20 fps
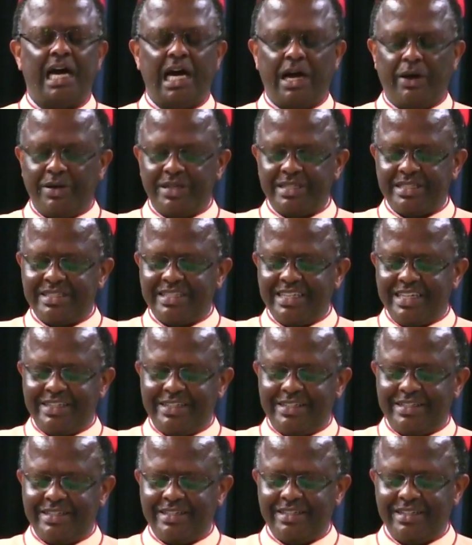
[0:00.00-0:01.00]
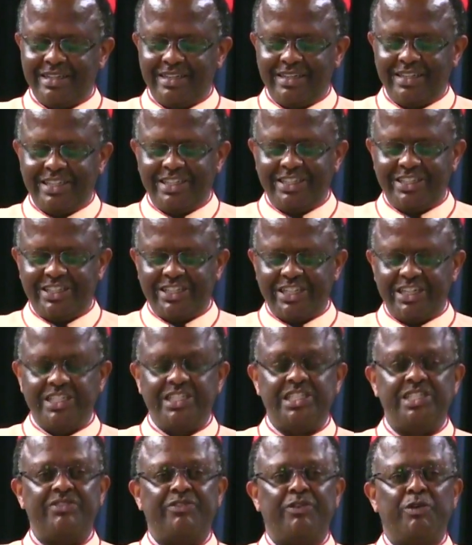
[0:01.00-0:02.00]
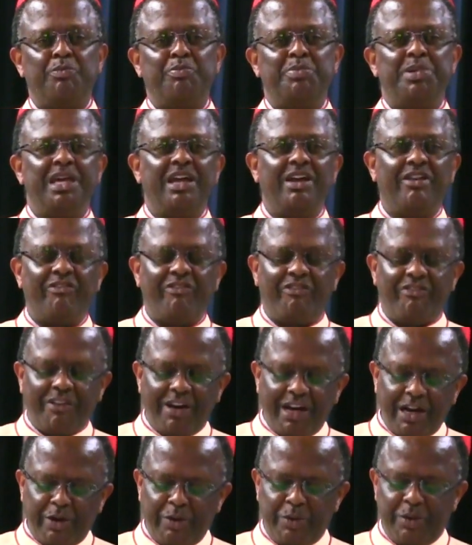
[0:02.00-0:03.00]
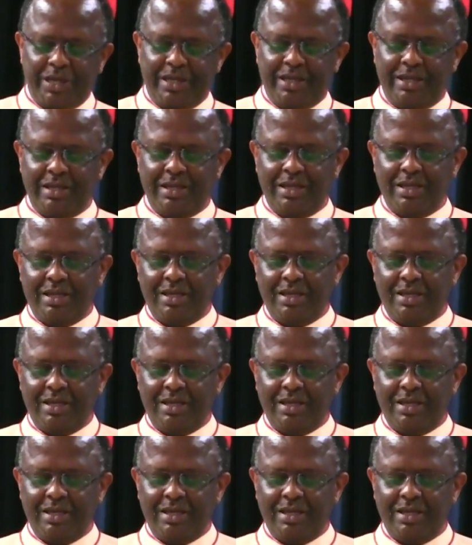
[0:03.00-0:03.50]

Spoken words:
Our state changed from being far away,